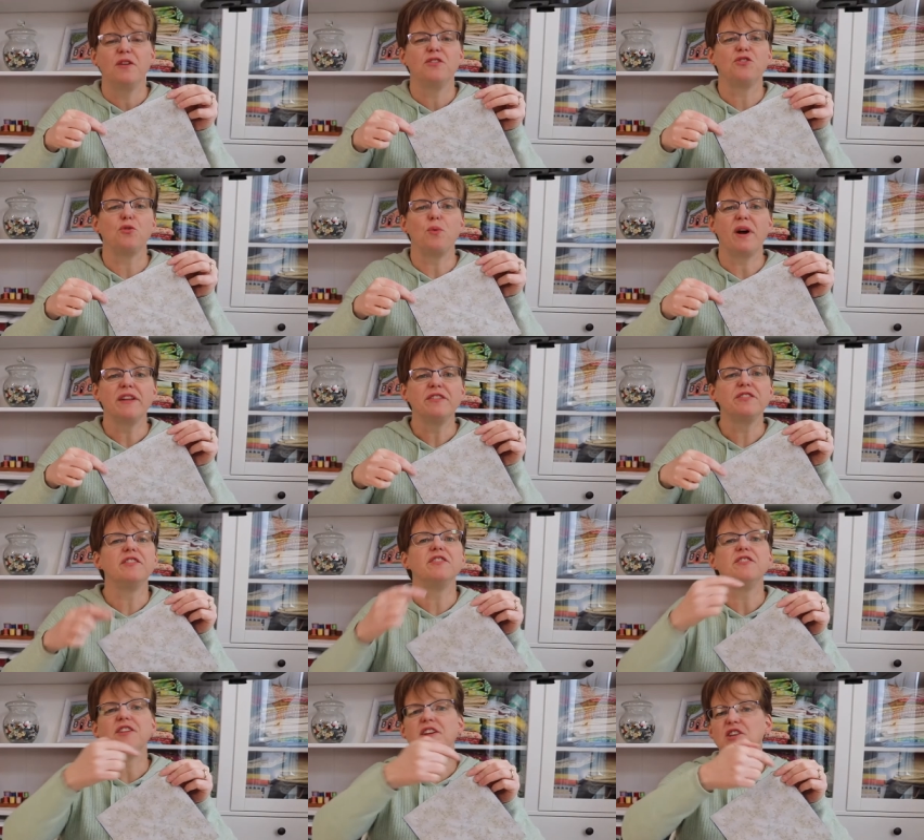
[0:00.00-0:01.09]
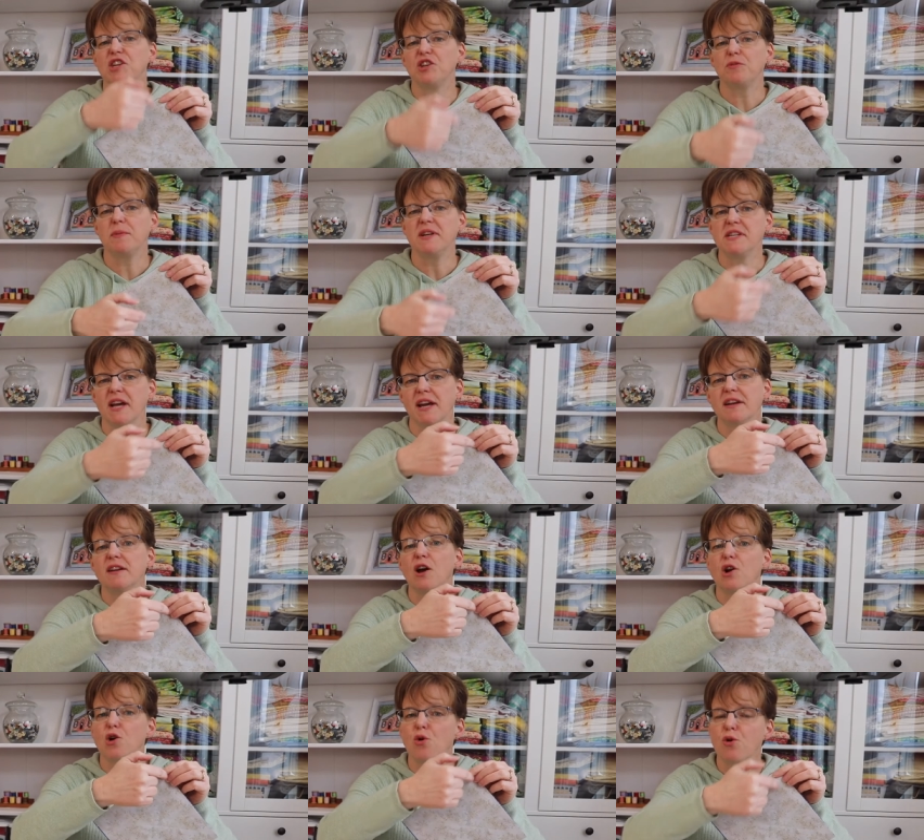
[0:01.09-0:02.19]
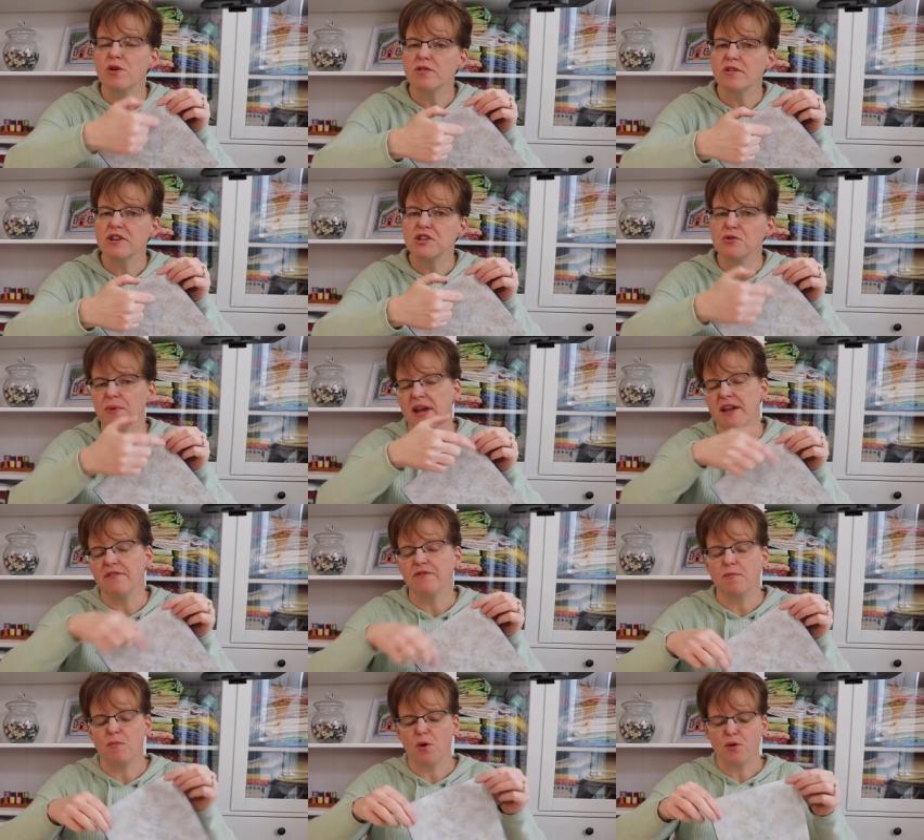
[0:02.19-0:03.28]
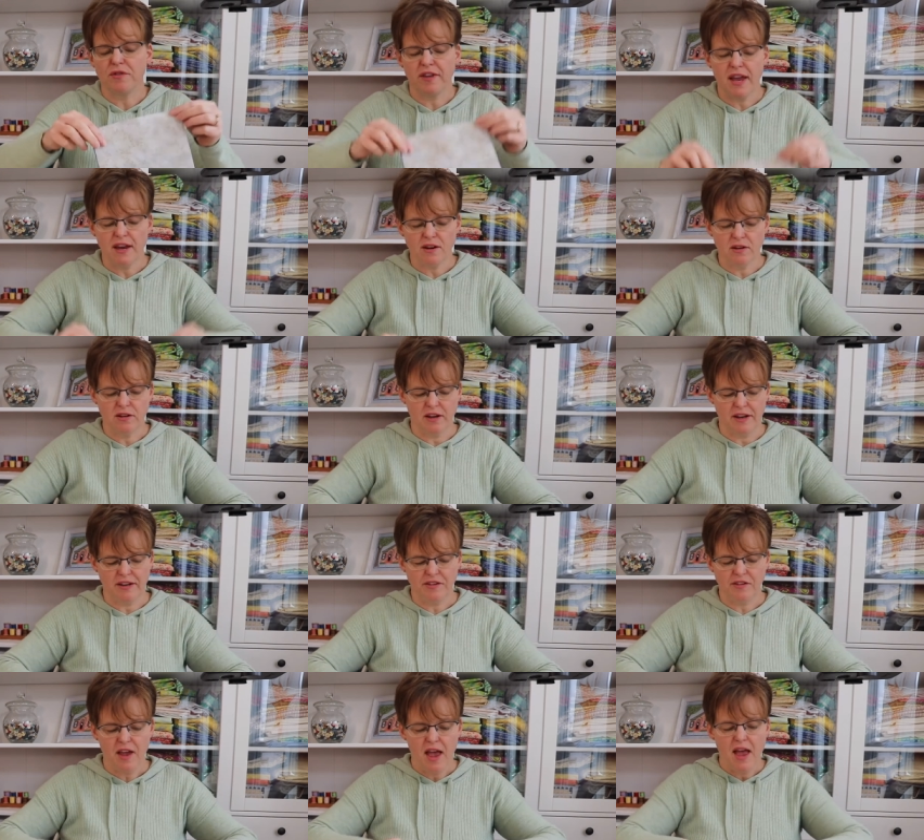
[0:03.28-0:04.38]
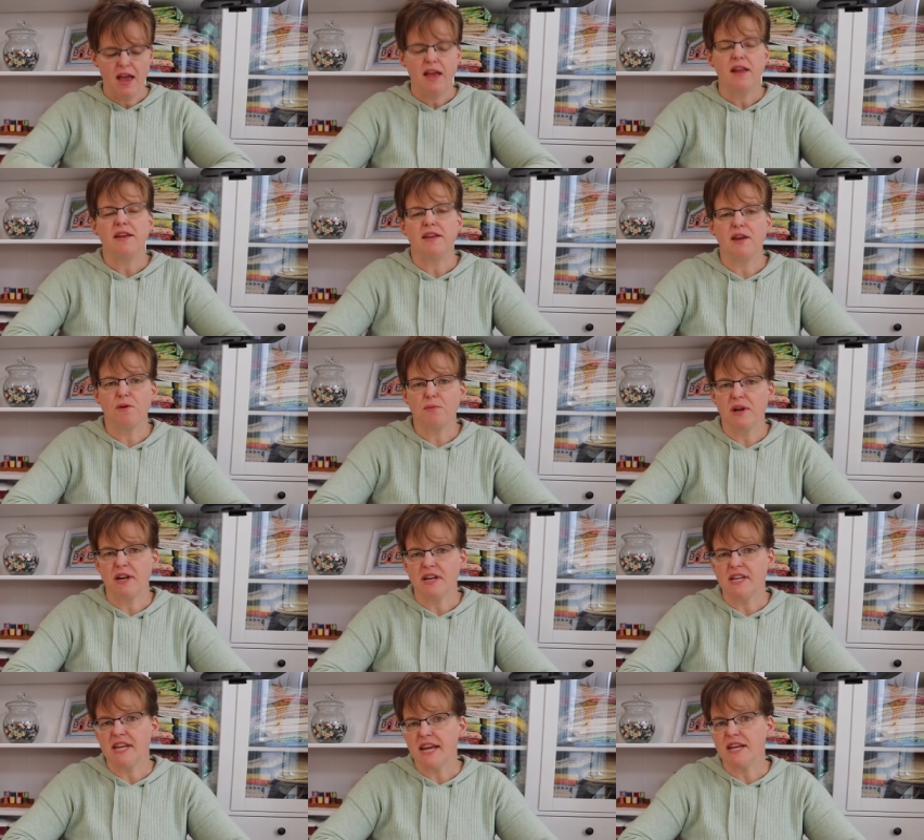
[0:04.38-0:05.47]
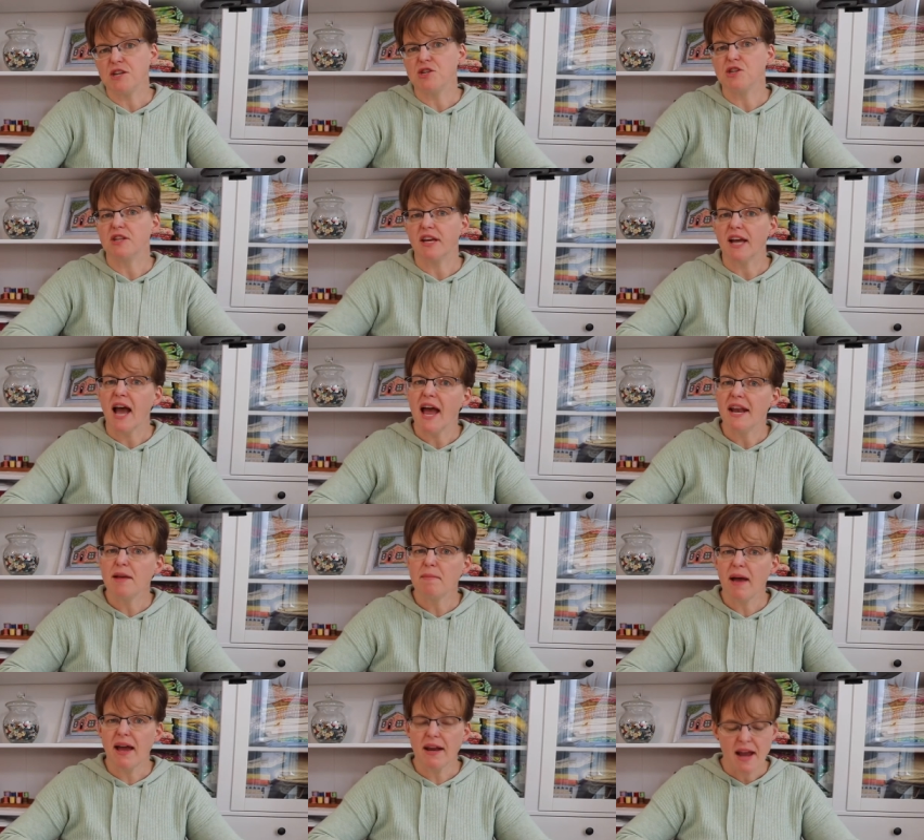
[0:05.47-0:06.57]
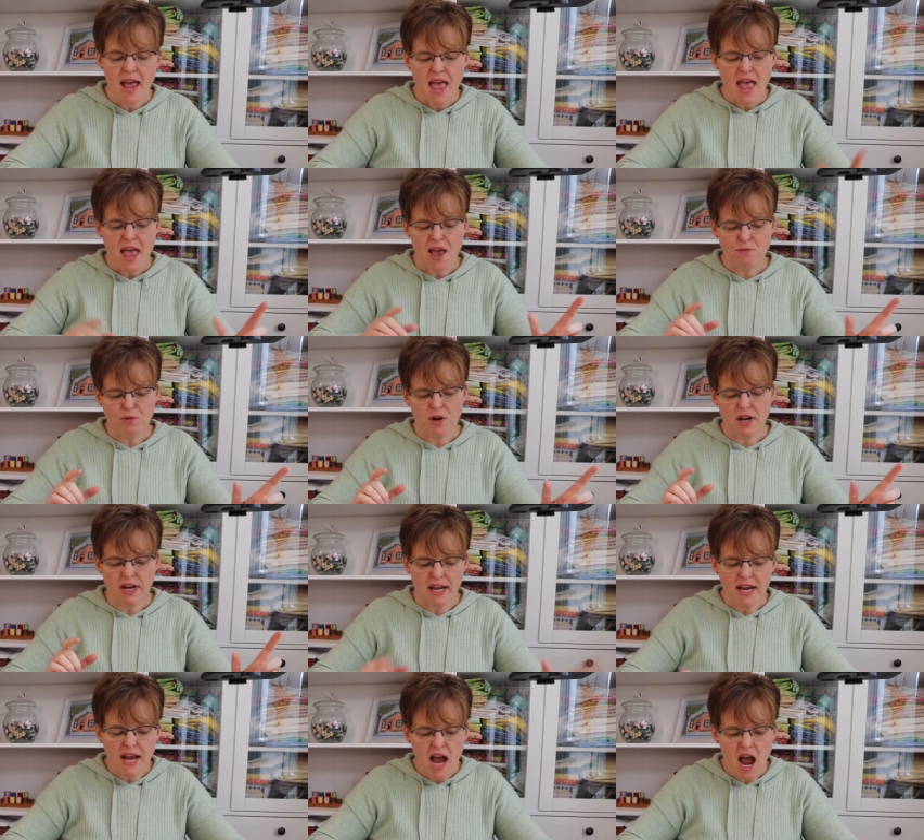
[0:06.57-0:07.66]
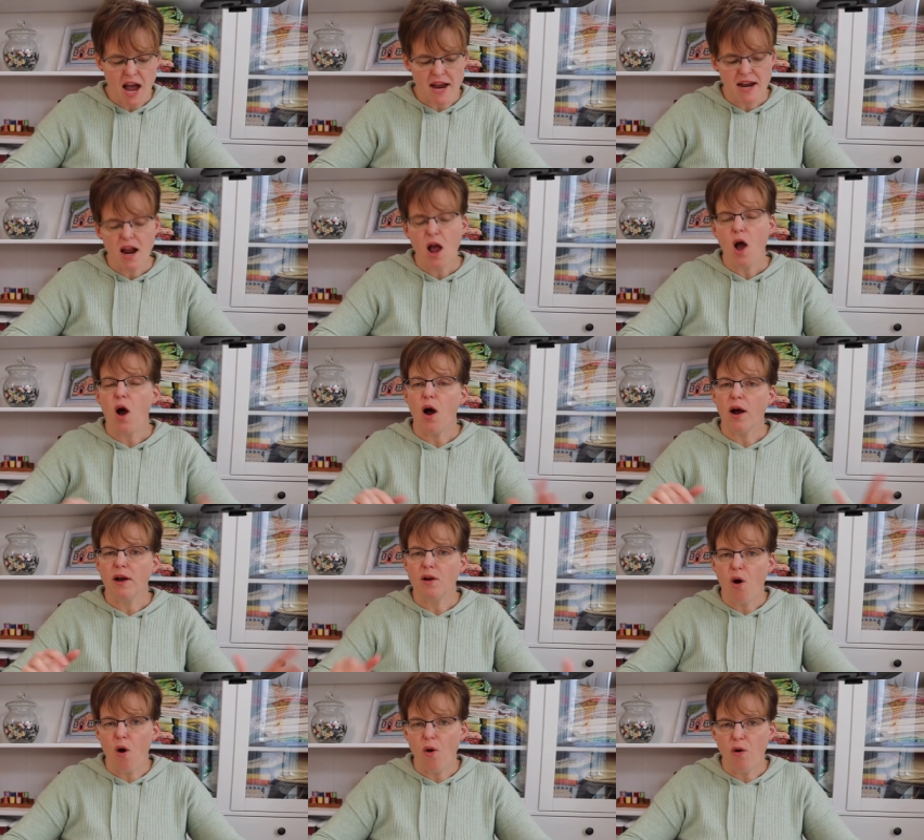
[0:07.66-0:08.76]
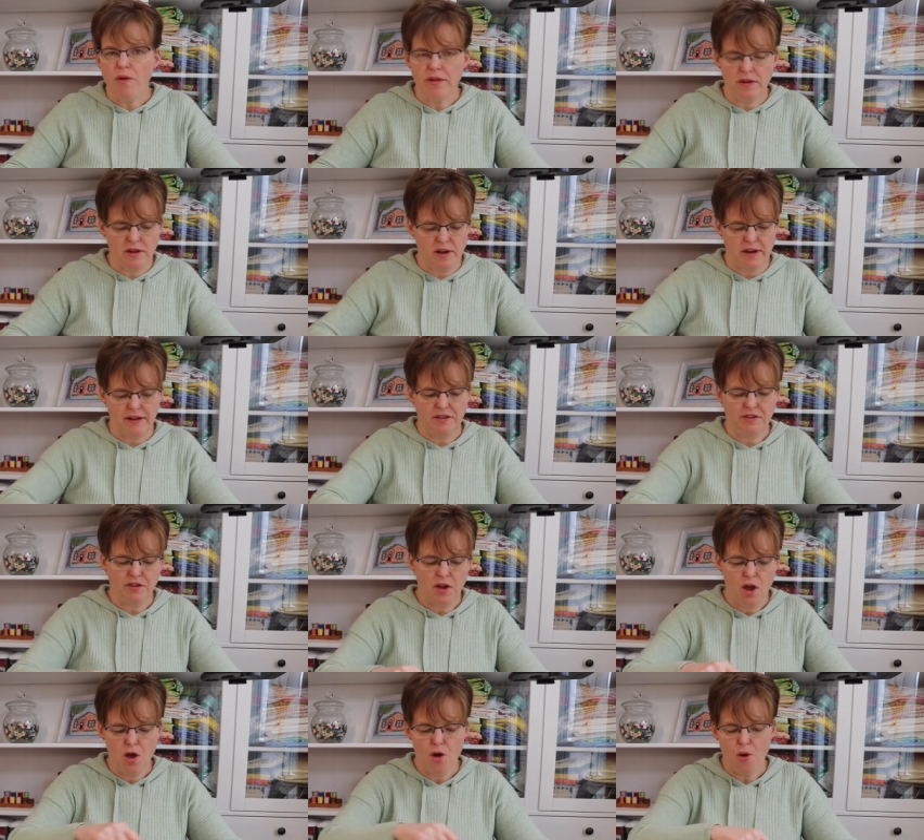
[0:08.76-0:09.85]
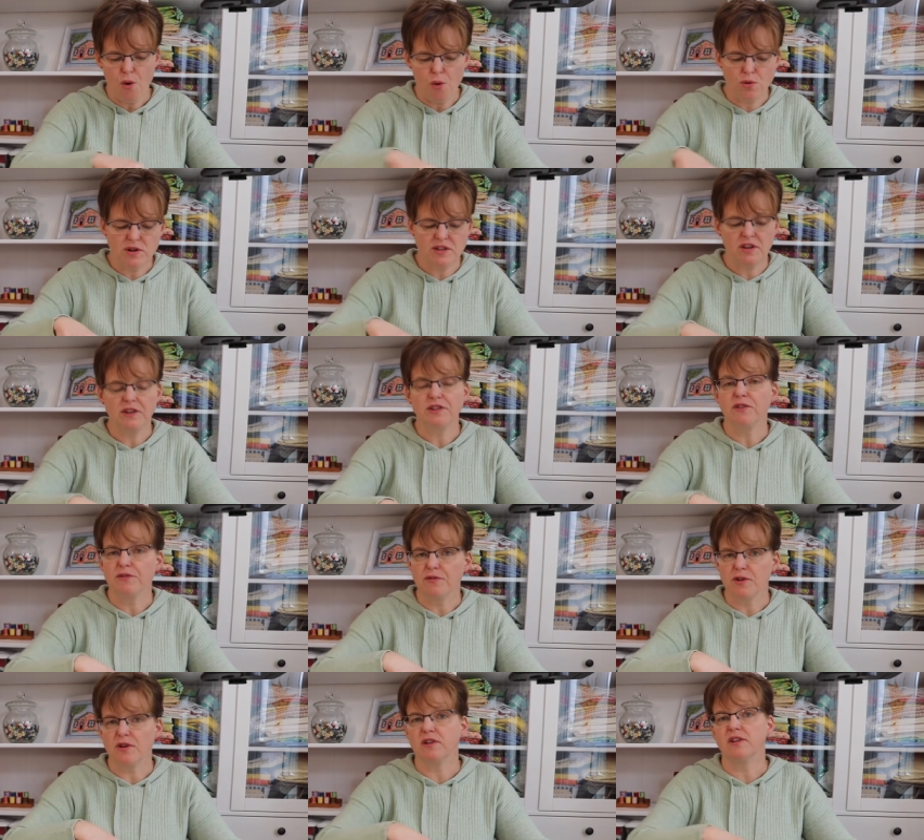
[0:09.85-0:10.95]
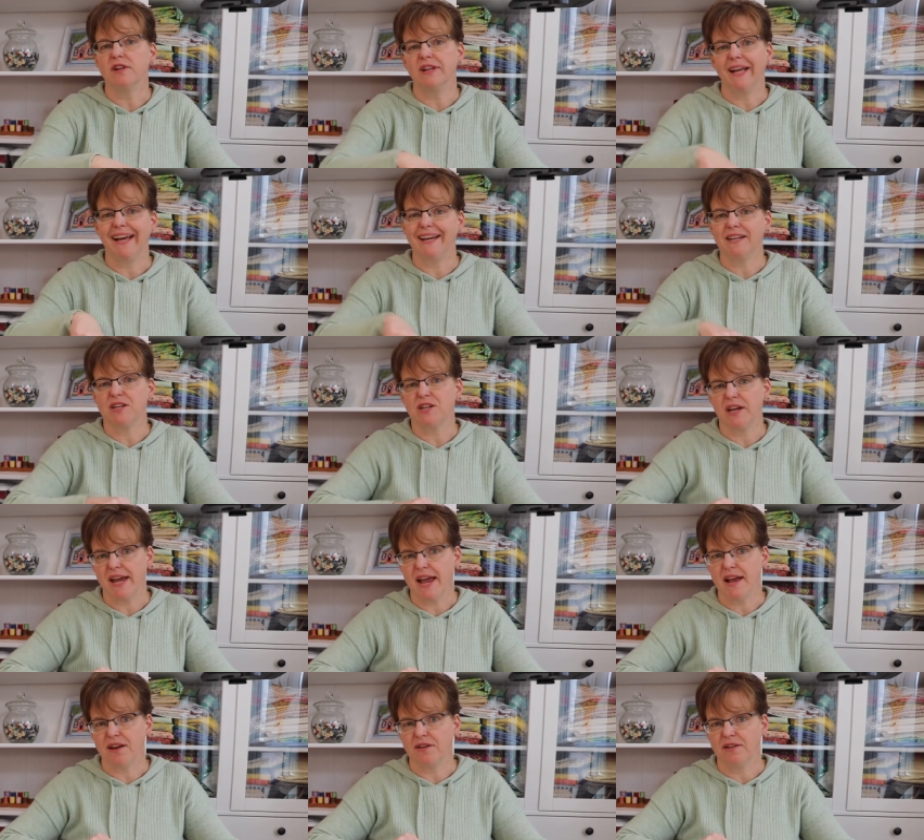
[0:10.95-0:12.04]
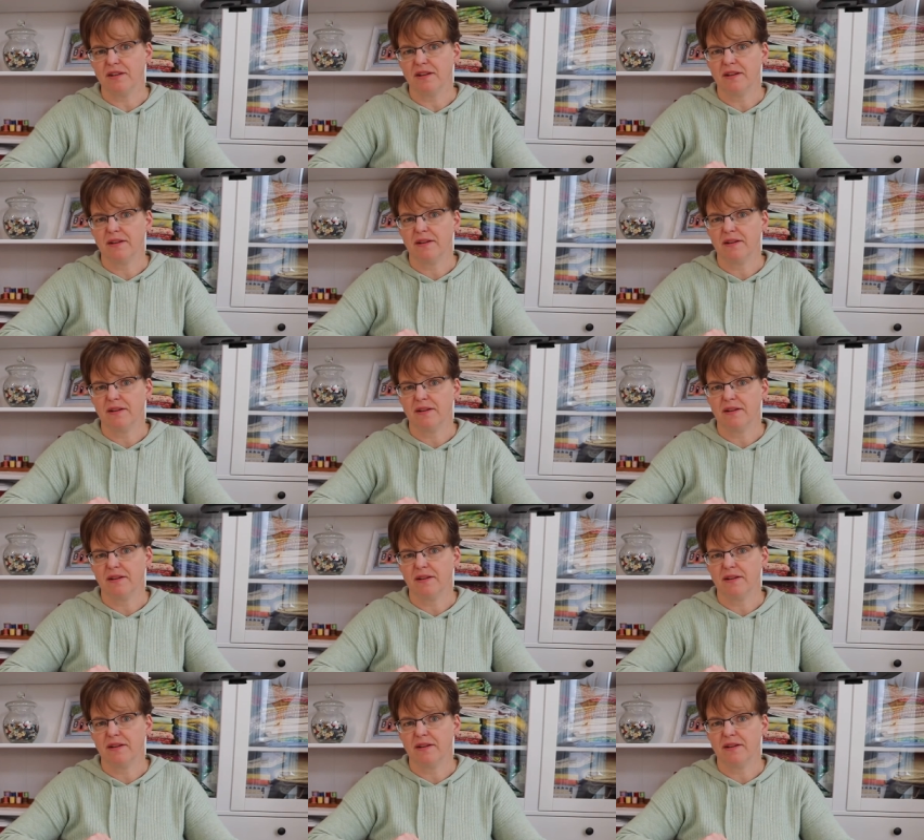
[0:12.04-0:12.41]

So once the stitching's been done, a quarter inch away from both diagonal lines, now we're gonna take it to the cutting mat and we're gonna cut on all the lines, horizontal, vertical, and diagonal.